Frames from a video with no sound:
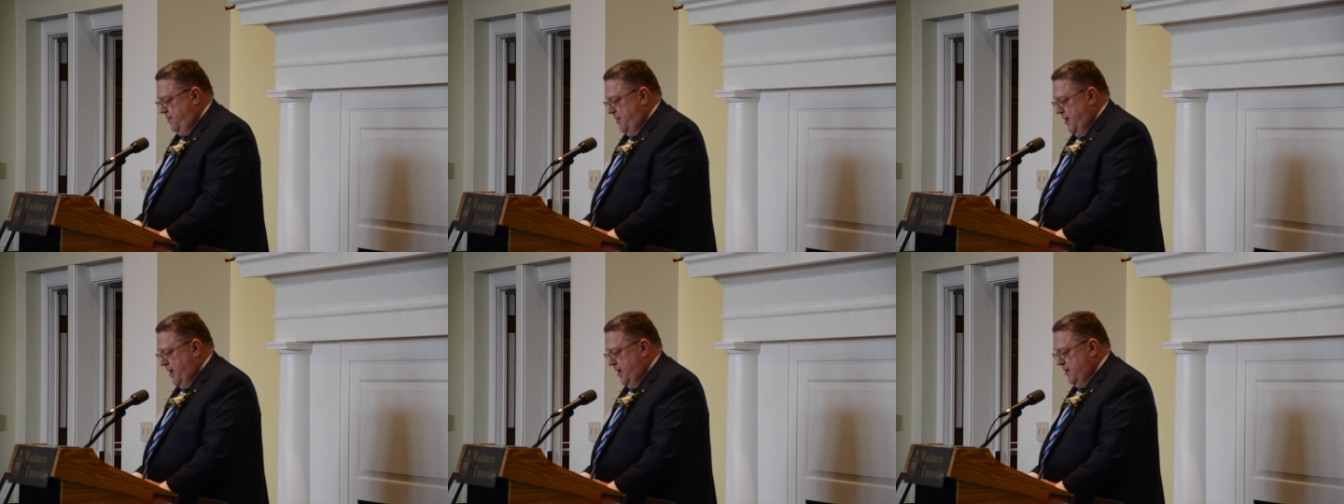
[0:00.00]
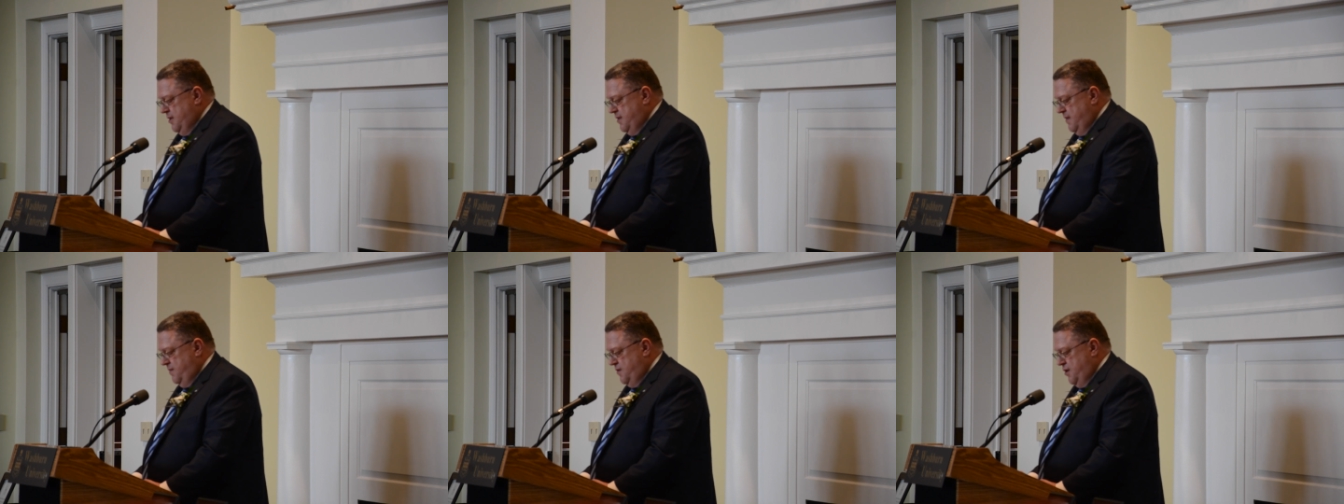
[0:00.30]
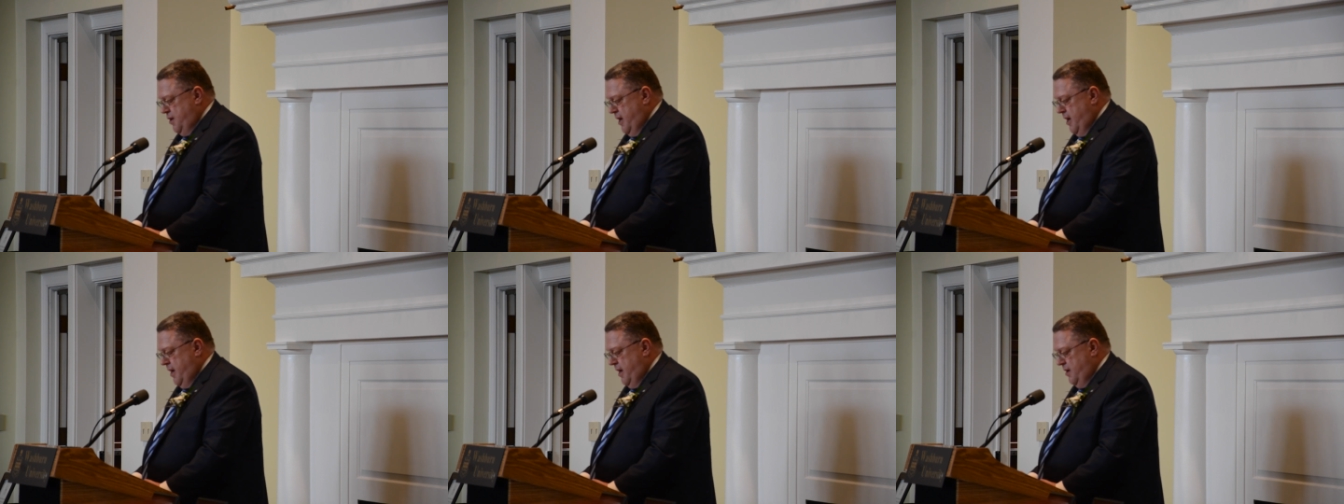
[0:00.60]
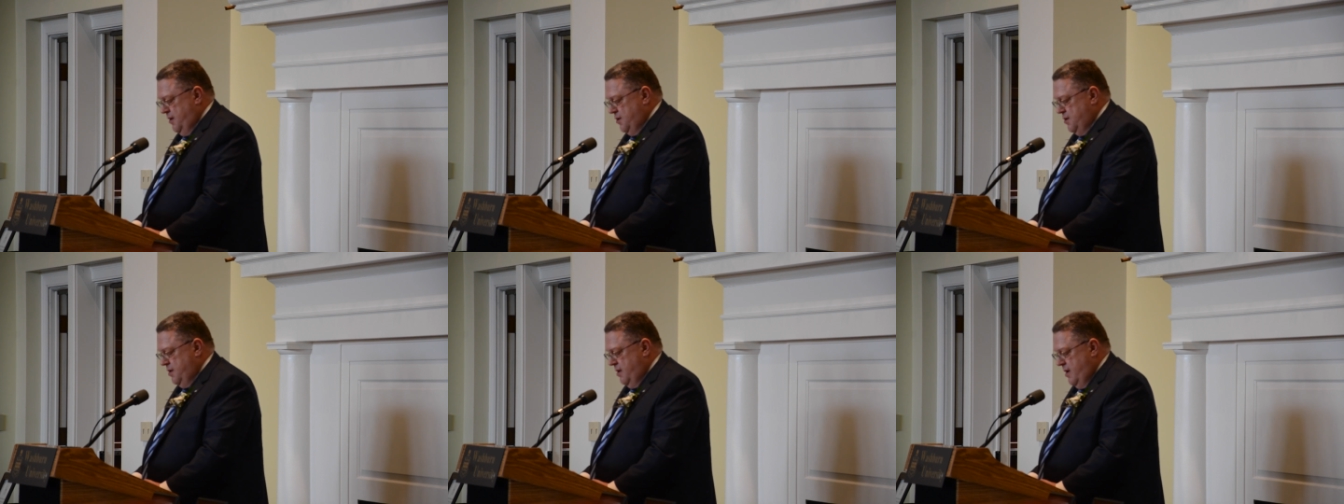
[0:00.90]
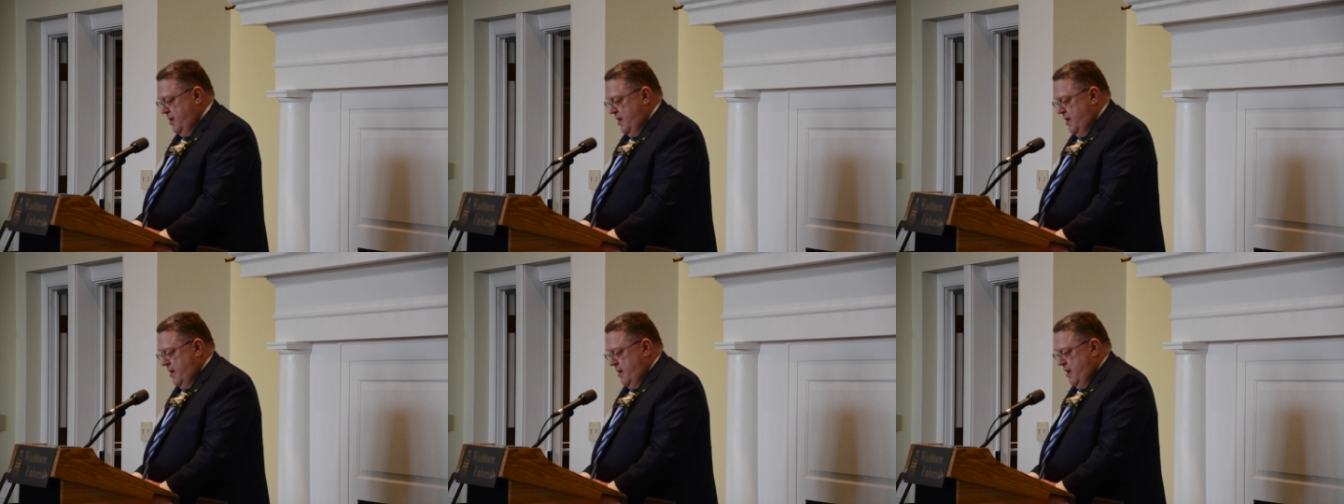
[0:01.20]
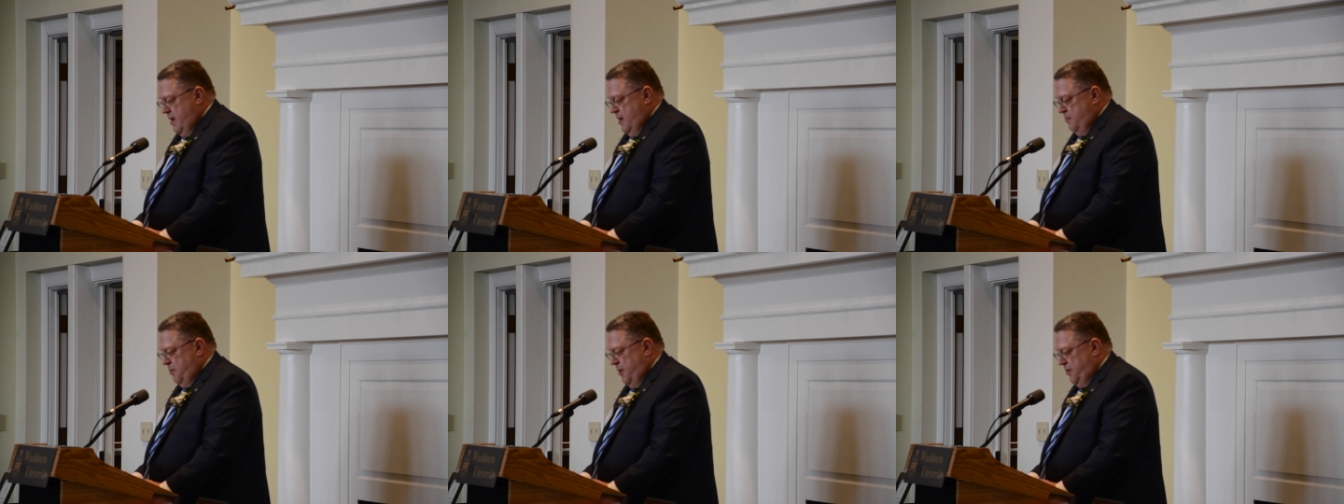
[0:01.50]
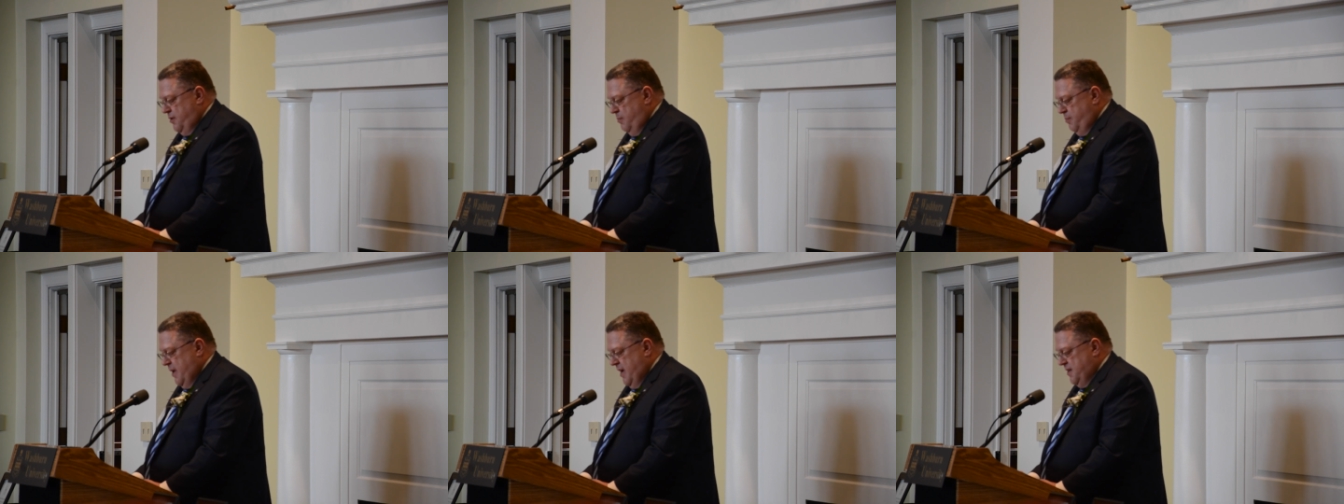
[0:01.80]
things have changed,
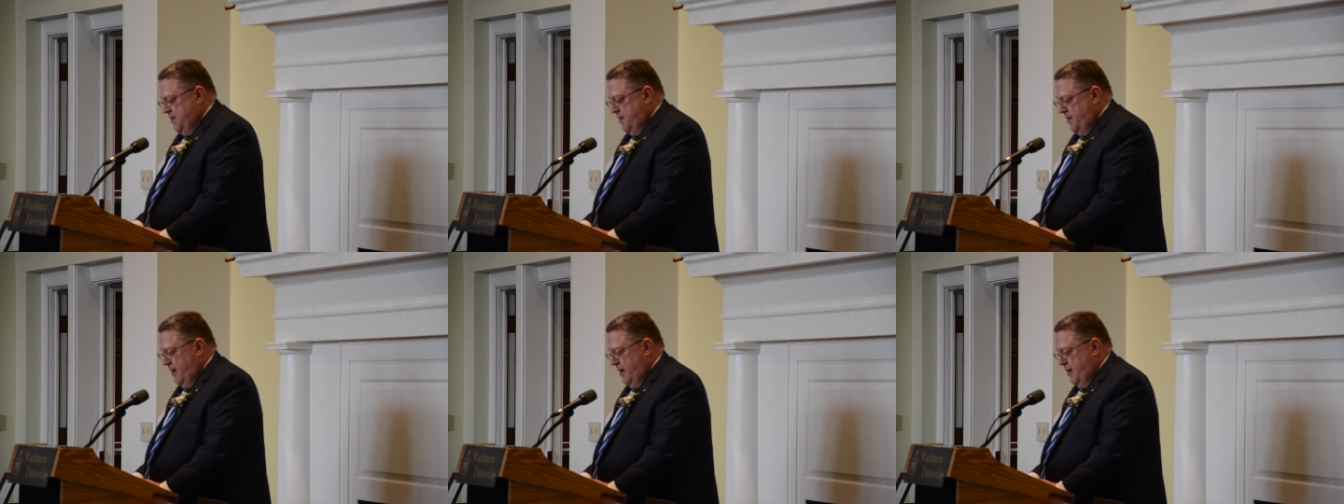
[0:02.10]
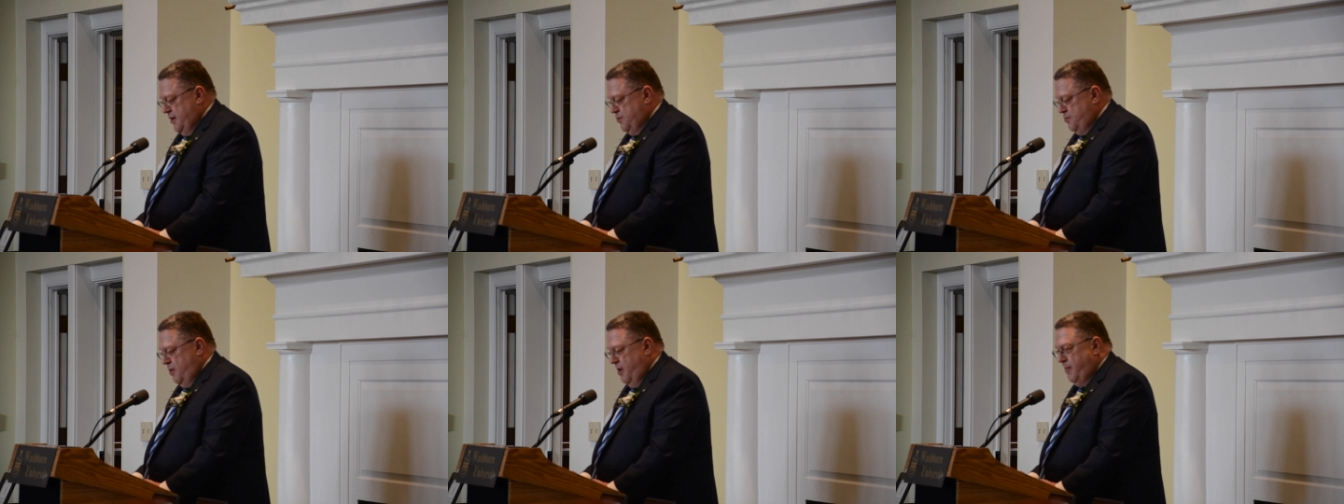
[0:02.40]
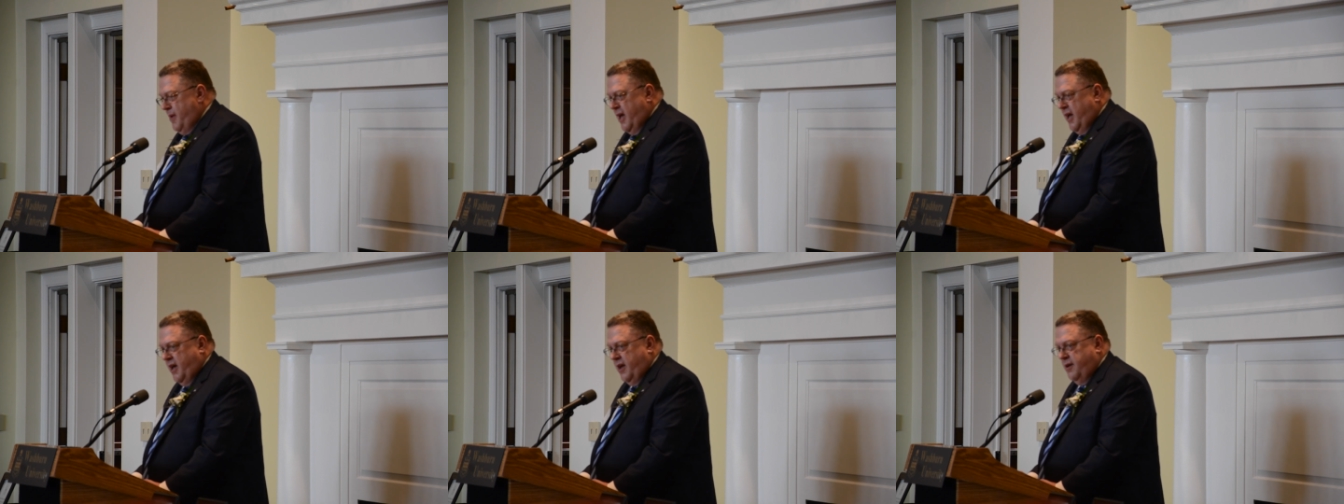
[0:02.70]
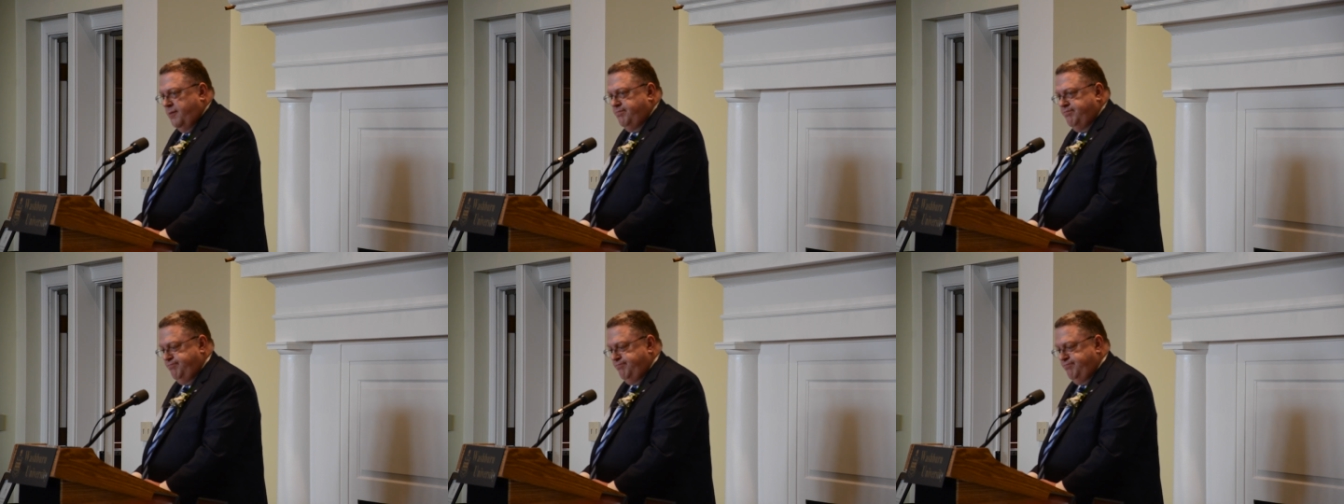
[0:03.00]
but the best things remain.